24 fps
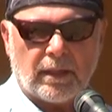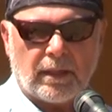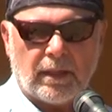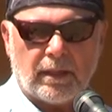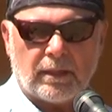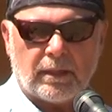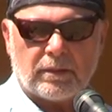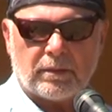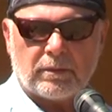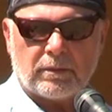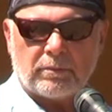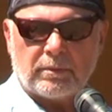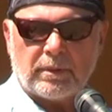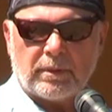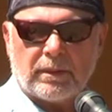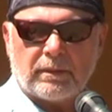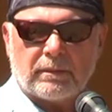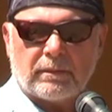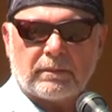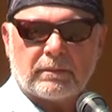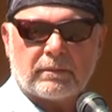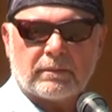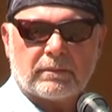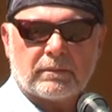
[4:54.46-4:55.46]
ate the wheat
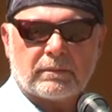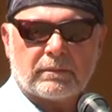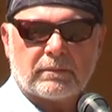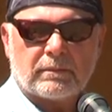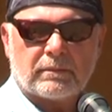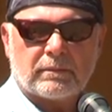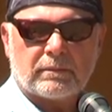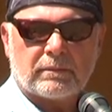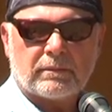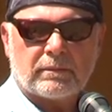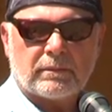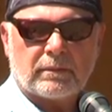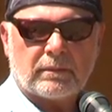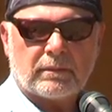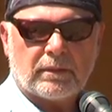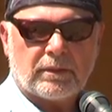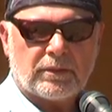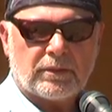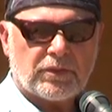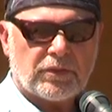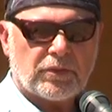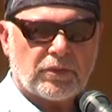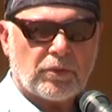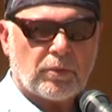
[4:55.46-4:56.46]

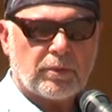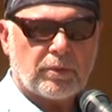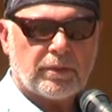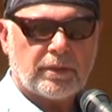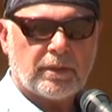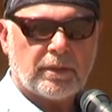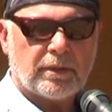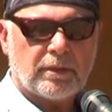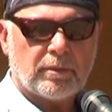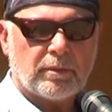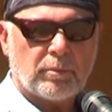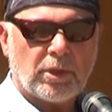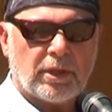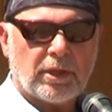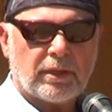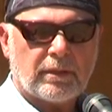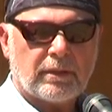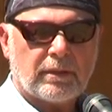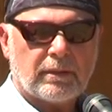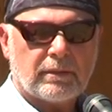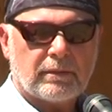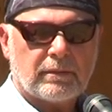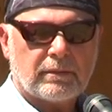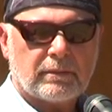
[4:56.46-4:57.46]
and sold it in the
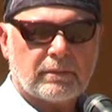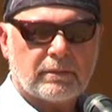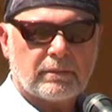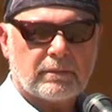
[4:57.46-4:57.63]
market.